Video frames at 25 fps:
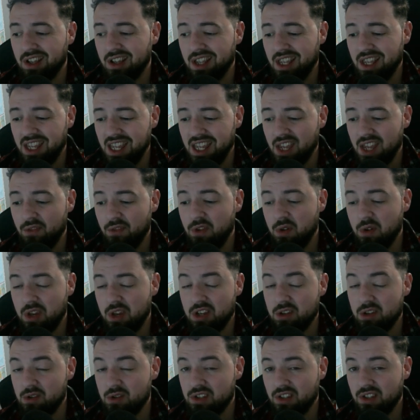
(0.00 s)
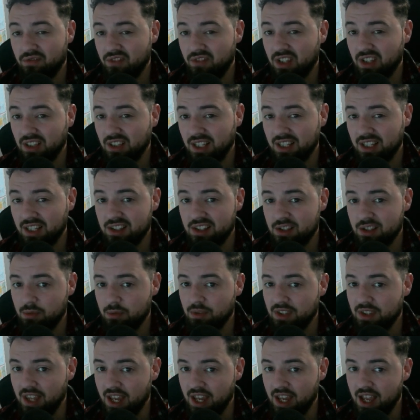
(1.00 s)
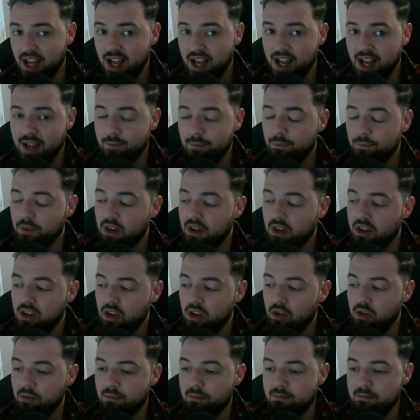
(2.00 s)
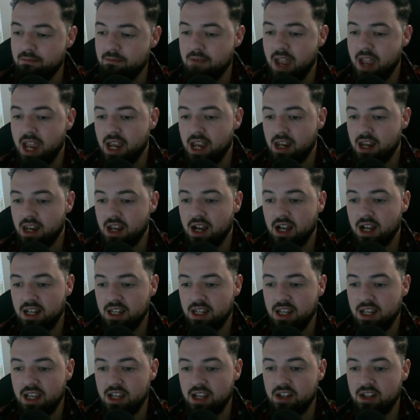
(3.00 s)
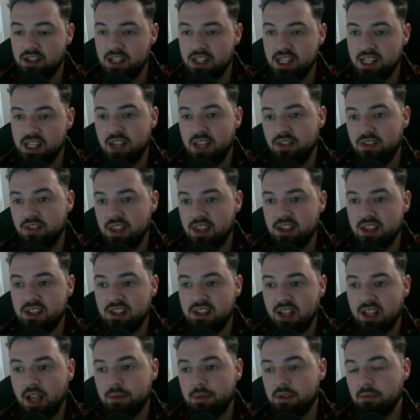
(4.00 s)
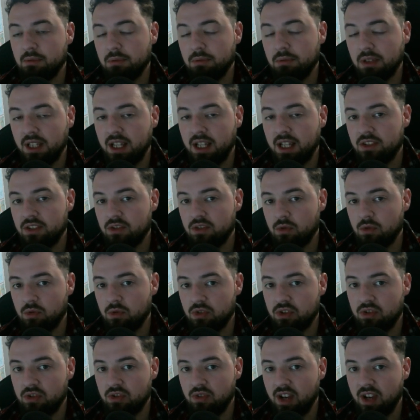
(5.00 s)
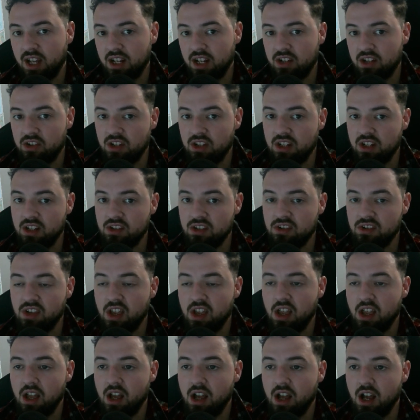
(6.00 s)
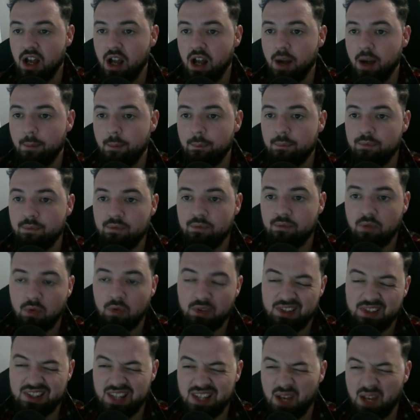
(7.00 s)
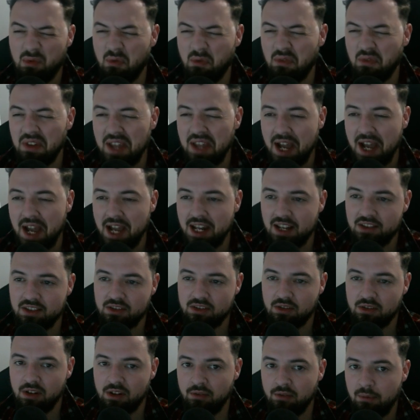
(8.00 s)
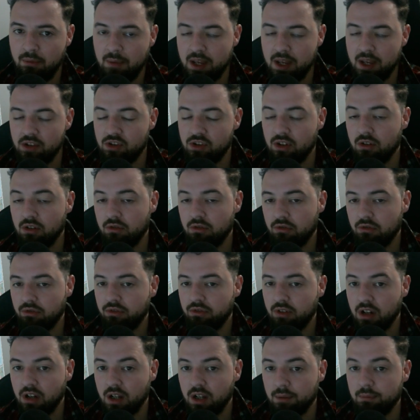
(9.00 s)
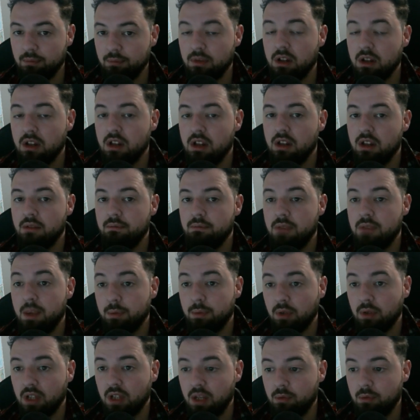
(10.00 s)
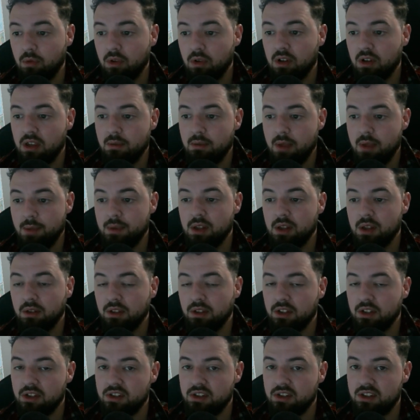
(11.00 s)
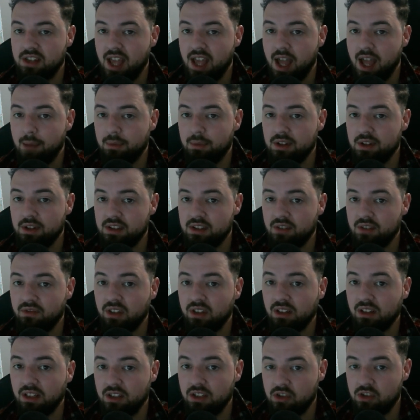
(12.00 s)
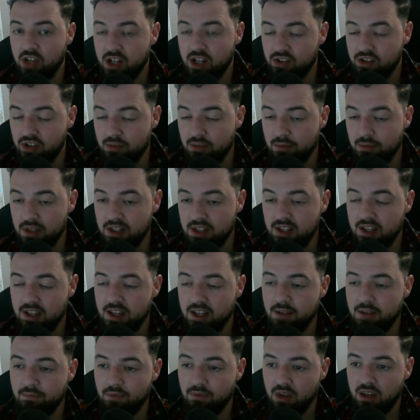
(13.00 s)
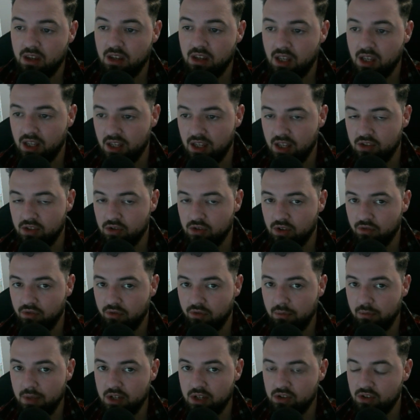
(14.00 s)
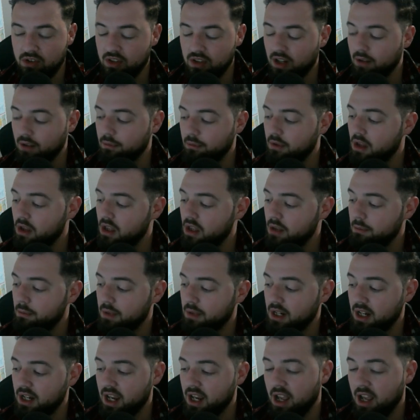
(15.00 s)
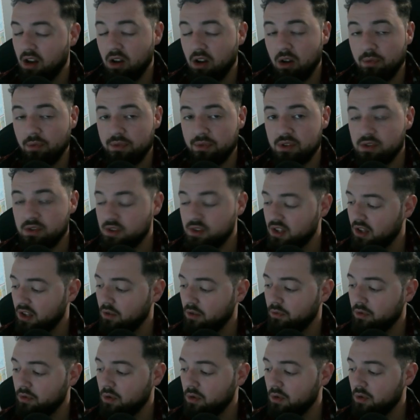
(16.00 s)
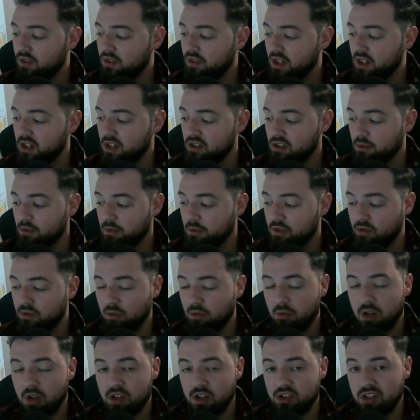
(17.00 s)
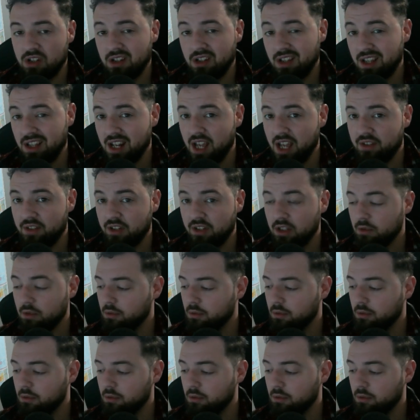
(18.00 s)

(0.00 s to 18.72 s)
If you can do something like this with AI, you may not need to get these types of plans or strategies or this type of guidance or information from people anymore. You may be able to just tap into something like ChatGPT and get your information there. But anyhow, I hope this was helpful. Thank you so much for watching, and have a good one.